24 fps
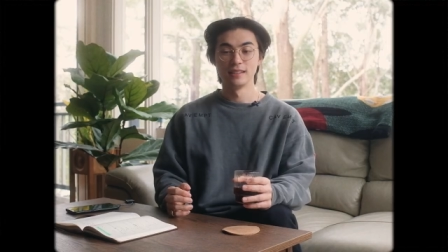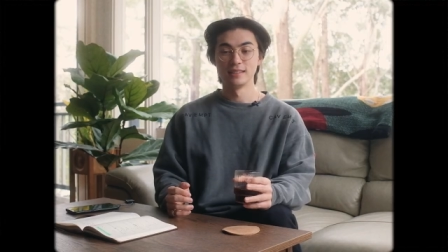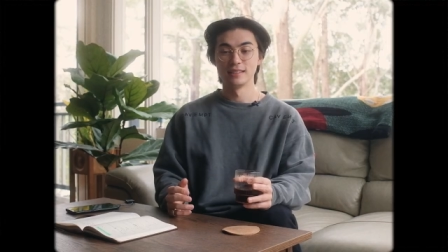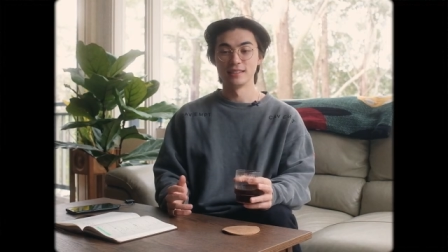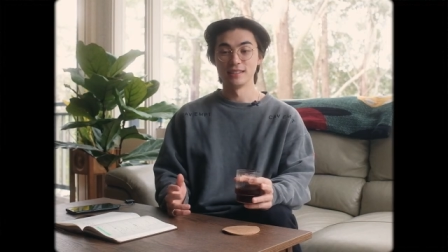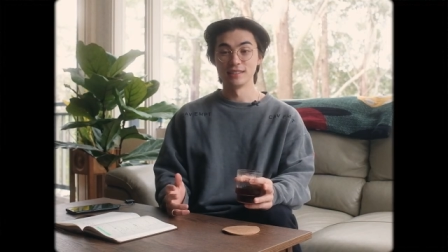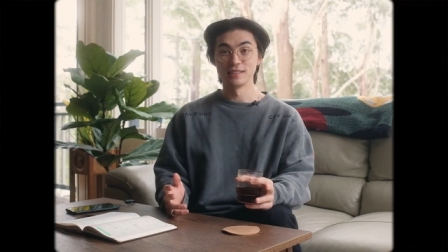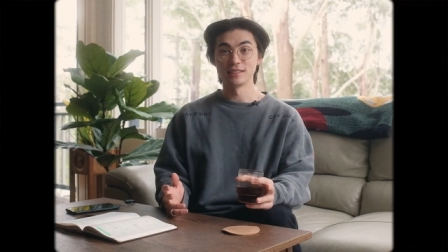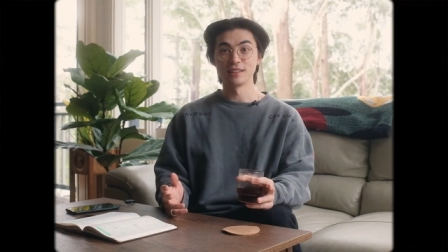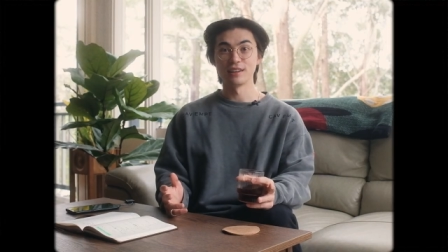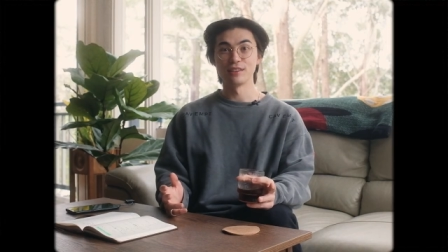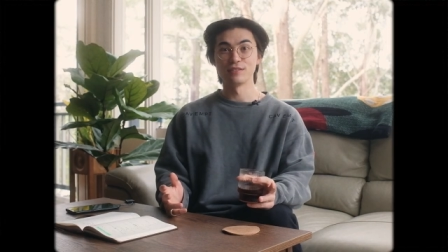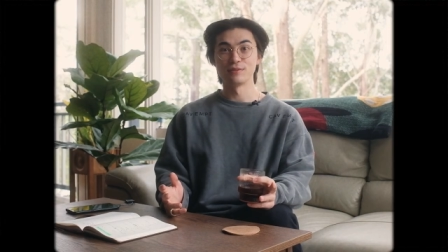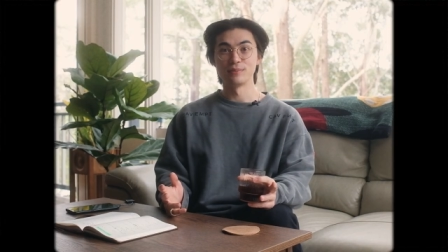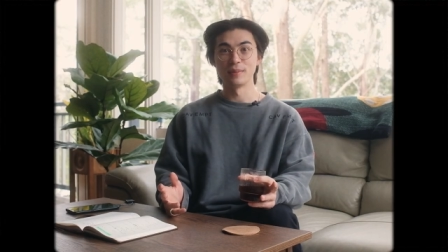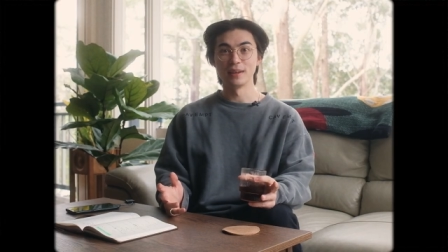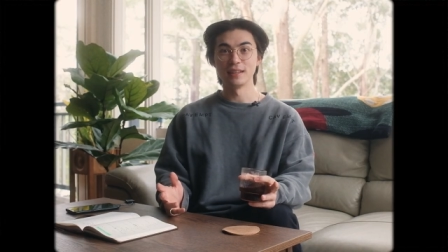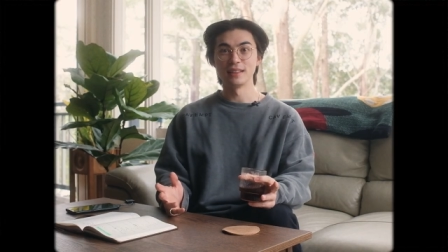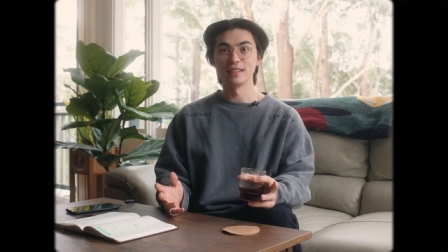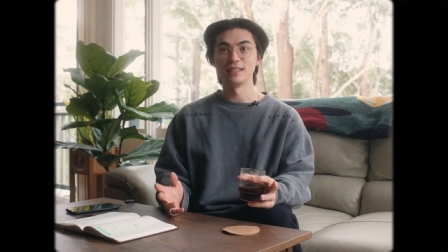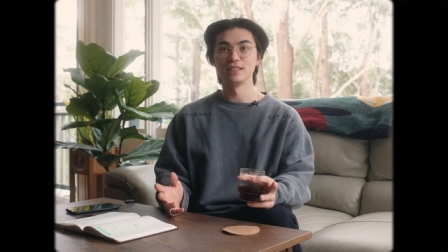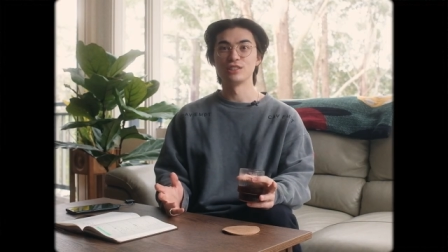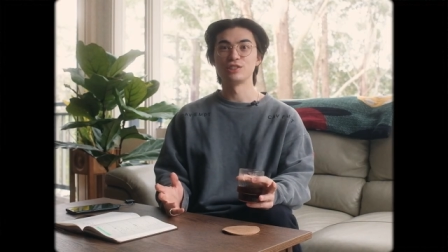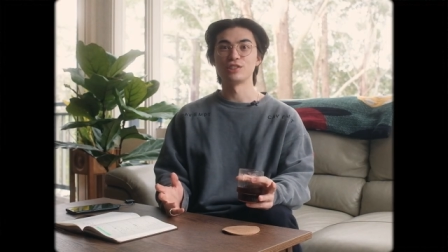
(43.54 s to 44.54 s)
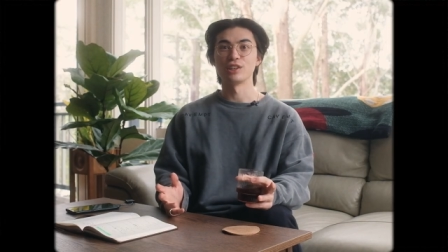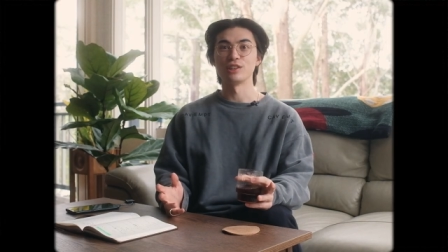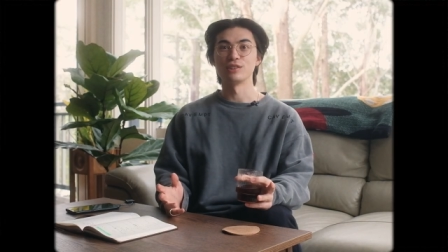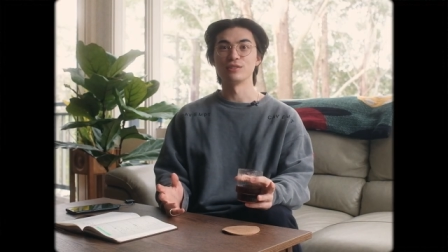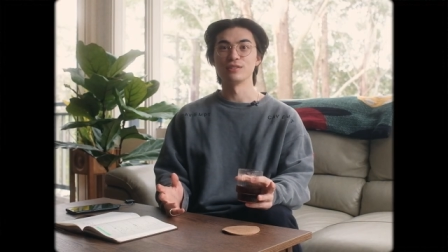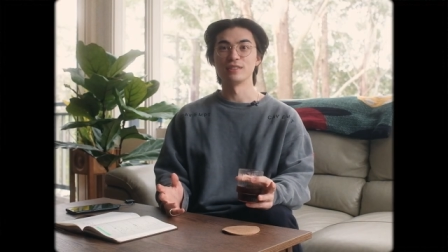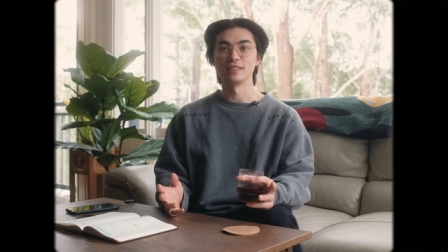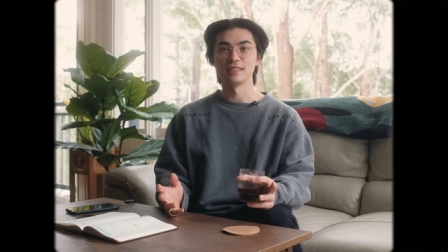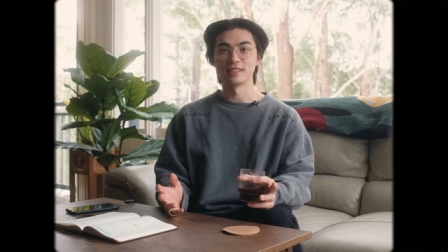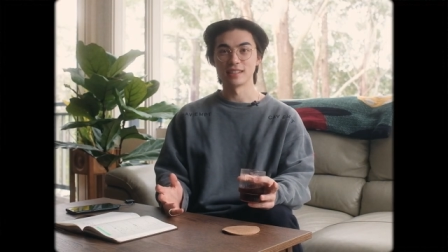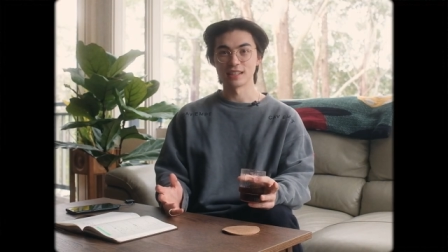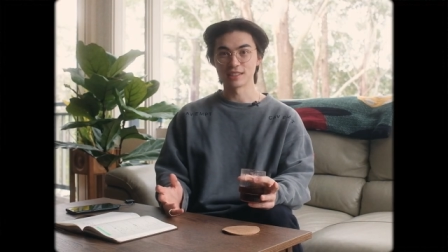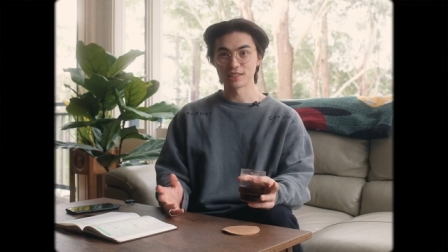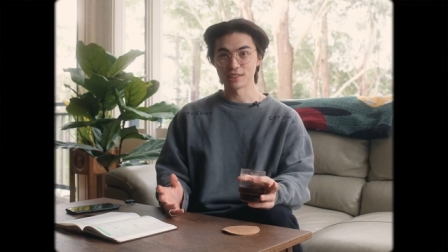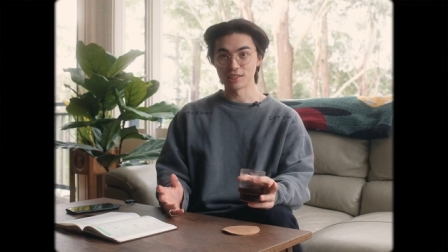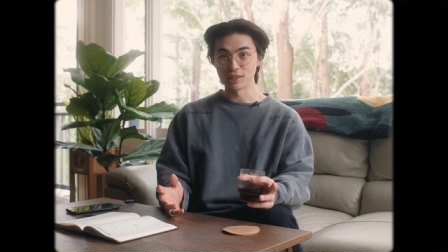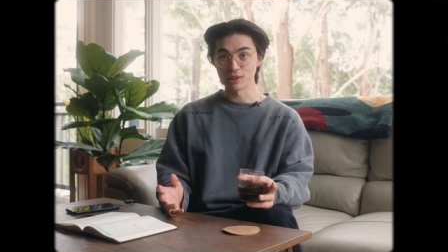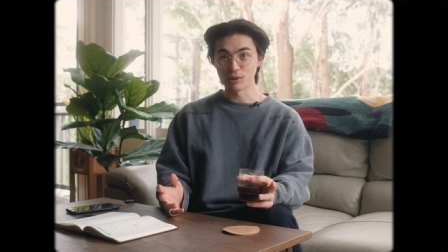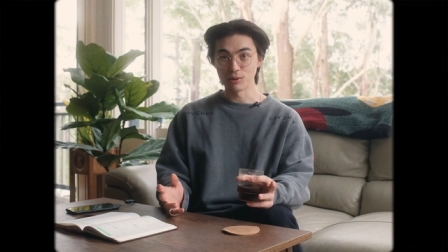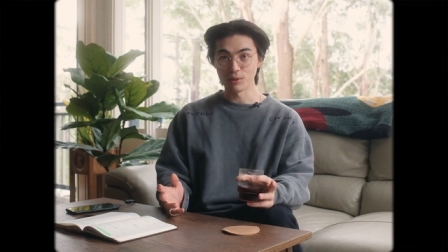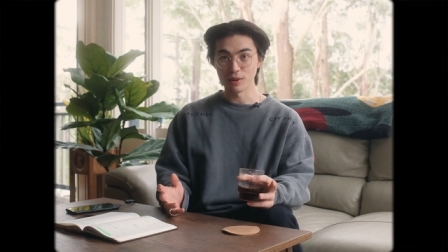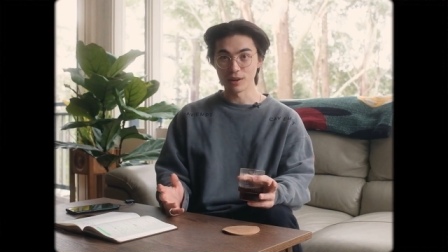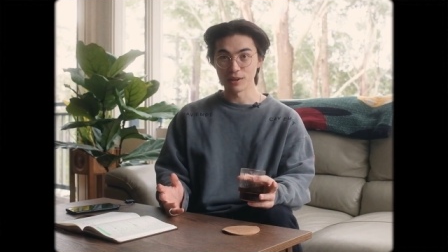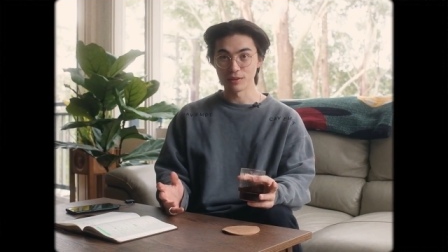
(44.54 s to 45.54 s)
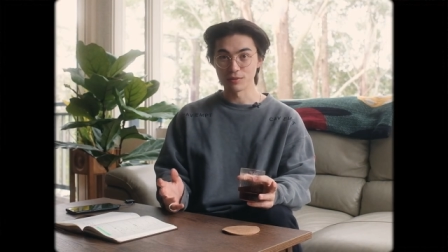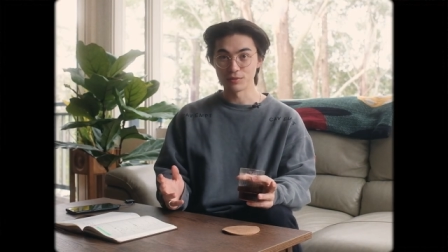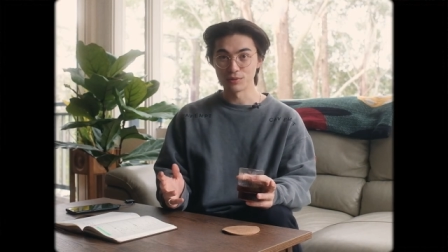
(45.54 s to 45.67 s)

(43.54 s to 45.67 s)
Since I've made this channel, there's actually quite a